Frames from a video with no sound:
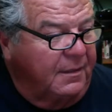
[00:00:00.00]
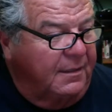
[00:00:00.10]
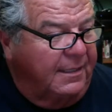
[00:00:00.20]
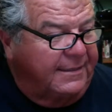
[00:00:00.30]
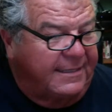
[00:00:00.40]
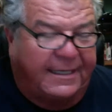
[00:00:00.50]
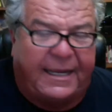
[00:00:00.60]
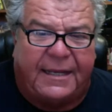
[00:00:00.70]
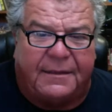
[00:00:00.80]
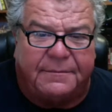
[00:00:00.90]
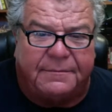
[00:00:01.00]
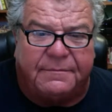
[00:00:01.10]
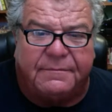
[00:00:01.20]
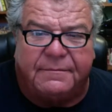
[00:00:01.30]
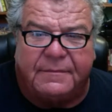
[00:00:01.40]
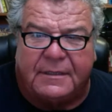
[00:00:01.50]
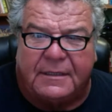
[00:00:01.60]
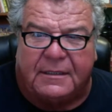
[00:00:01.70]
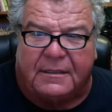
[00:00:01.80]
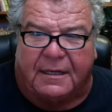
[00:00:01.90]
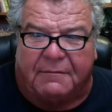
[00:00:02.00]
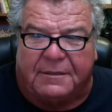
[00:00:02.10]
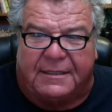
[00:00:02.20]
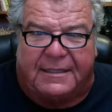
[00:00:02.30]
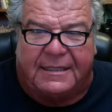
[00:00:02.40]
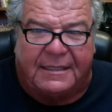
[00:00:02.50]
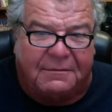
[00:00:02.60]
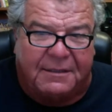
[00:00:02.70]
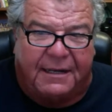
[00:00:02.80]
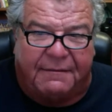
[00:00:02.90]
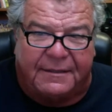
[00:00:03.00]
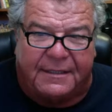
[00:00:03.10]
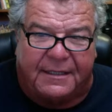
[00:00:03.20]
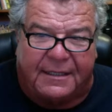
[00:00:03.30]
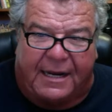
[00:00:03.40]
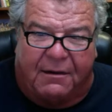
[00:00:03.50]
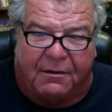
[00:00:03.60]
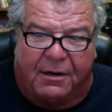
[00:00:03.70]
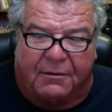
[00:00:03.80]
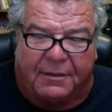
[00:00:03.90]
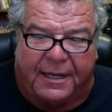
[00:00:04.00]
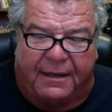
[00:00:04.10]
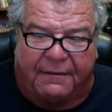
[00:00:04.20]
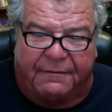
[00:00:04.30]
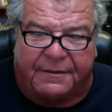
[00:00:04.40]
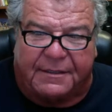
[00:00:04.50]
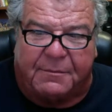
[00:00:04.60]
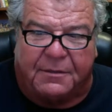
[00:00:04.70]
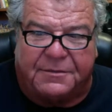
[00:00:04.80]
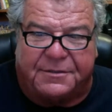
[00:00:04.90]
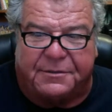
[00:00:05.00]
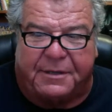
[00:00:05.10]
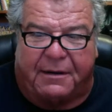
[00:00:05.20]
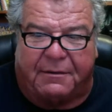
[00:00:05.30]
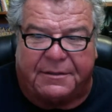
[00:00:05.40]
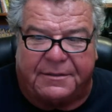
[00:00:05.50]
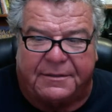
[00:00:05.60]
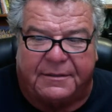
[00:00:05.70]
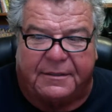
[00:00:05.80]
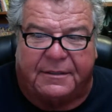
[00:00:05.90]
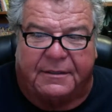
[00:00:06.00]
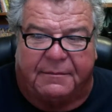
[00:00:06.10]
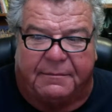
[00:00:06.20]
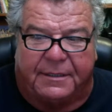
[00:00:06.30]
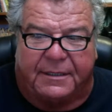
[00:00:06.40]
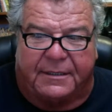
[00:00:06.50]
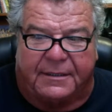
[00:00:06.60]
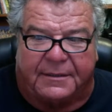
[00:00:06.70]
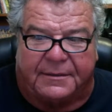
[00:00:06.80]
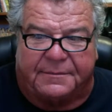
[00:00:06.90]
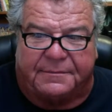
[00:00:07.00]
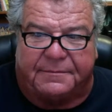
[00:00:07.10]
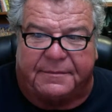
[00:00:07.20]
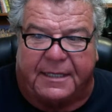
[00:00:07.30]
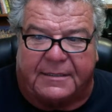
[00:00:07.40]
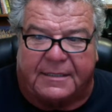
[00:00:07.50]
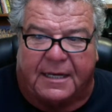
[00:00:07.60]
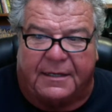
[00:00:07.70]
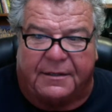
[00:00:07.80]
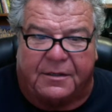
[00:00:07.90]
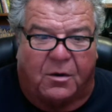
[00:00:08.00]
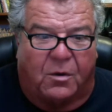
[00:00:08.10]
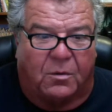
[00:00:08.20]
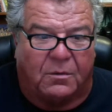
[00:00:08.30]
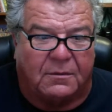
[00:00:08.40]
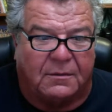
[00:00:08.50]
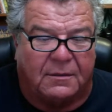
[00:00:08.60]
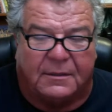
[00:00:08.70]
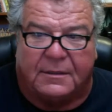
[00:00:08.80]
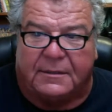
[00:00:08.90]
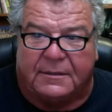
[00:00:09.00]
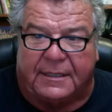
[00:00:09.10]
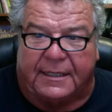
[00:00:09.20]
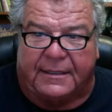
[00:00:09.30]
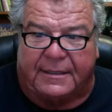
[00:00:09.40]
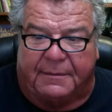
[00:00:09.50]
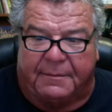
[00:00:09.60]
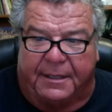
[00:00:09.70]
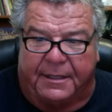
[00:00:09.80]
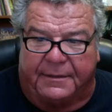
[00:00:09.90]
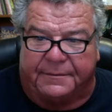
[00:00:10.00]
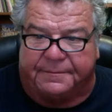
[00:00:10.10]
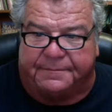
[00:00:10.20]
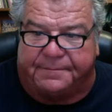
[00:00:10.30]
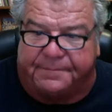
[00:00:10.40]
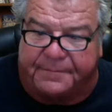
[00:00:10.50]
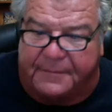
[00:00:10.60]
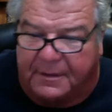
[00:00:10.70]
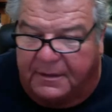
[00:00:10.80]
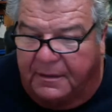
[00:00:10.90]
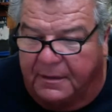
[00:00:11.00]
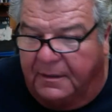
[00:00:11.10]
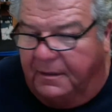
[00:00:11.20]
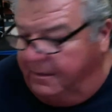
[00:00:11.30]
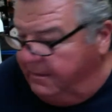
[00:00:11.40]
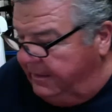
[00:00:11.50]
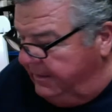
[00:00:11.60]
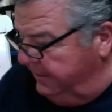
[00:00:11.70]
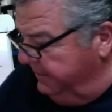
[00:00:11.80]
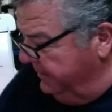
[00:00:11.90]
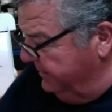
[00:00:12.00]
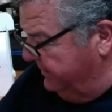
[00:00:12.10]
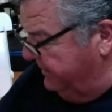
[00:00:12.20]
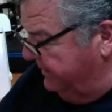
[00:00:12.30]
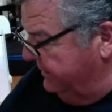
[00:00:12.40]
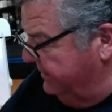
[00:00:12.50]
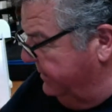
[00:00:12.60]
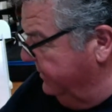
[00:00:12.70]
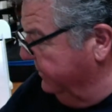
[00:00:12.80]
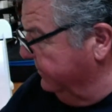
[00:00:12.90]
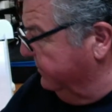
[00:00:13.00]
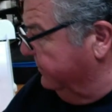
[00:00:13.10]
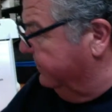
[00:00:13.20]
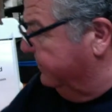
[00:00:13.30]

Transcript: like 10 a.m. I would think we have it done an hour, hour and a half, at the most 2 hours, but that's kind of the goal to get it done by then. All right, let me get tickets here.